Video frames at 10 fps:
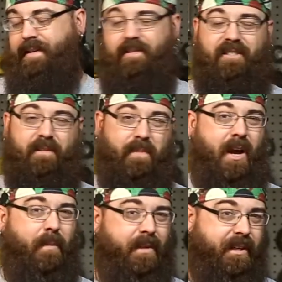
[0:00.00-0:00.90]
she's
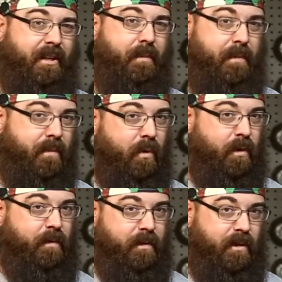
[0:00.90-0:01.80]
probably going to be
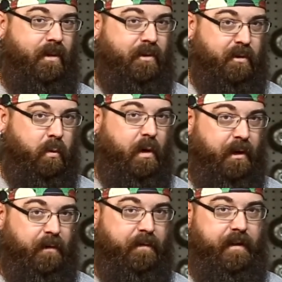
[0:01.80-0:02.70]
more along
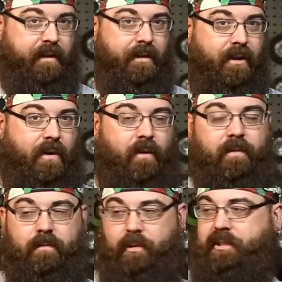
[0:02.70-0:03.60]
12 feet long,
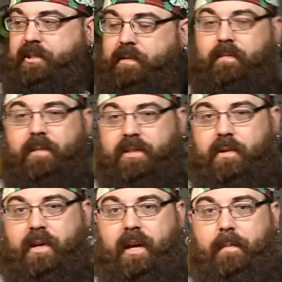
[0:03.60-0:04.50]
which is
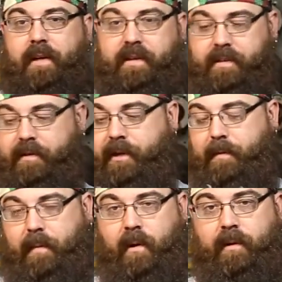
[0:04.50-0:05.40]
okay because it'll
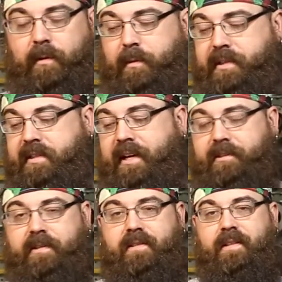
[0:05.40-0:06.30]
come apart in 3
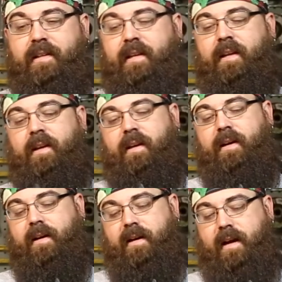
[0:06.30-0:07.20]
sections.
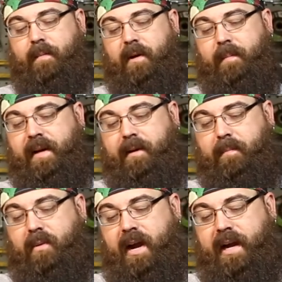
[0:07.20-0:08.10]
I'm going to make a
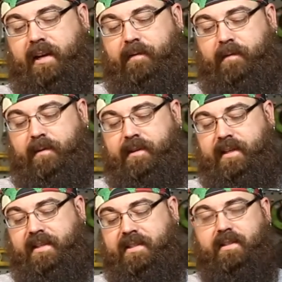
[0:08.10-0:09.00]
bracket for
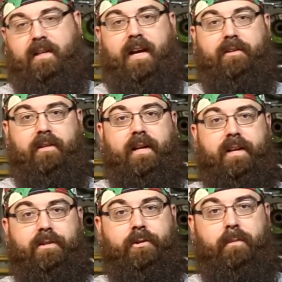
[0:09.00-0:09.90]
this that actually
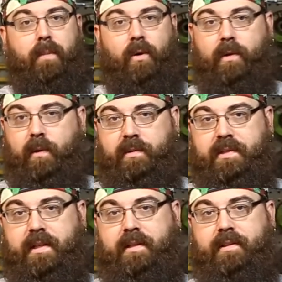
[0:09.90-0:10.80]
has 2 bolt holes
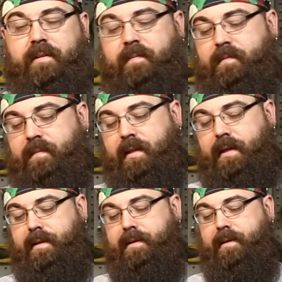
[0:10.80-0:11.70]
in it,
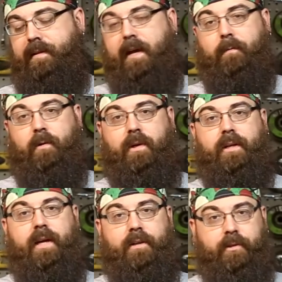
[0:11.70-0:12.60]
and that will
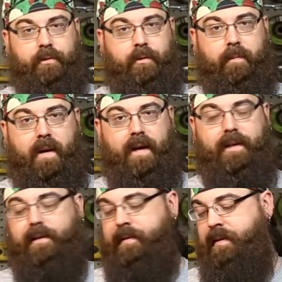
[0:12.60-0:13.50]
connect to the
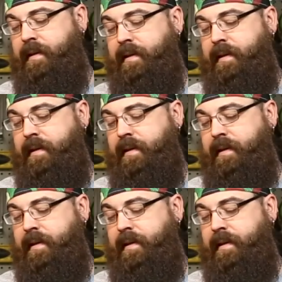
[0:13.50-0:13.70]
body.